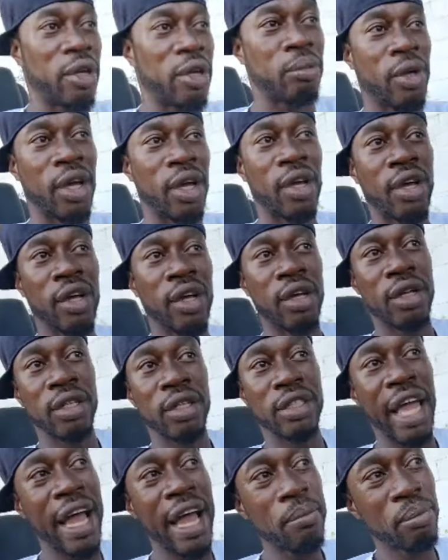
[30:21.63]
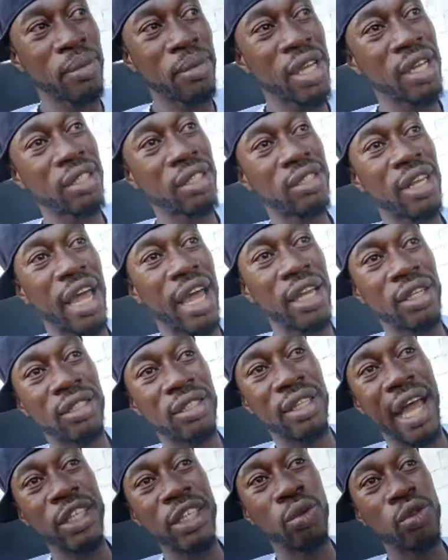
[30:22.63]
him. That means, like,
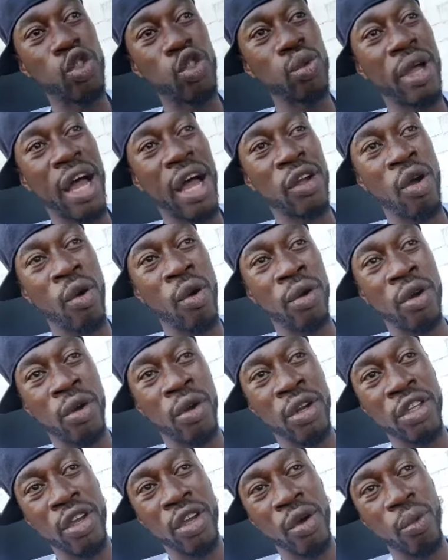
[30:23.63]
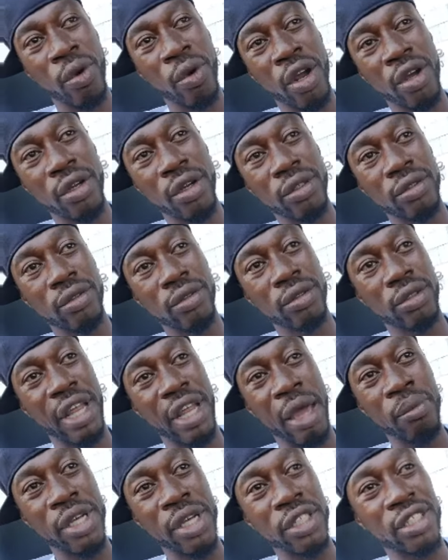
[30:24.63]
that's what you got going on in your world.
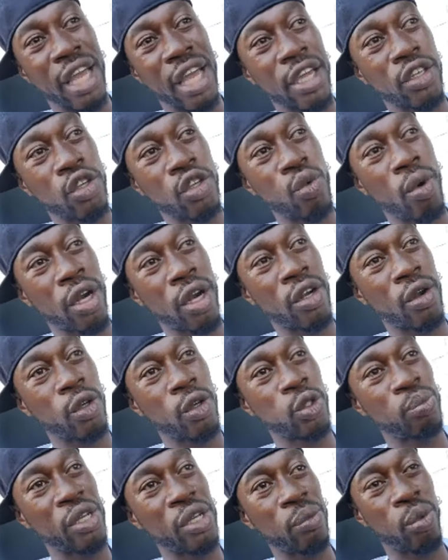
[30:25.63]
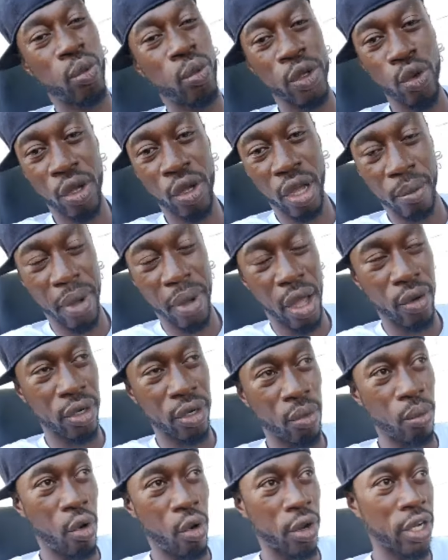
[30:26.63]
That means, like, you one of those people when you come out
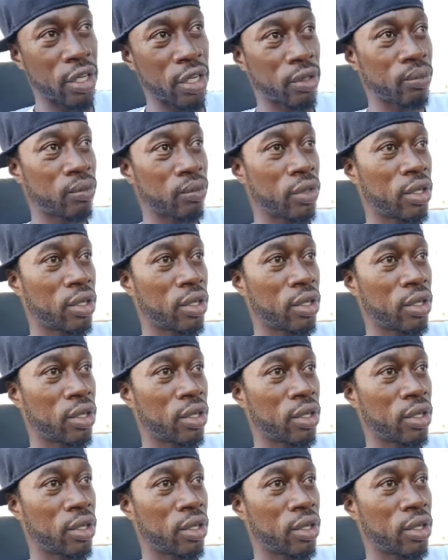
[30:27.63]
in the morning,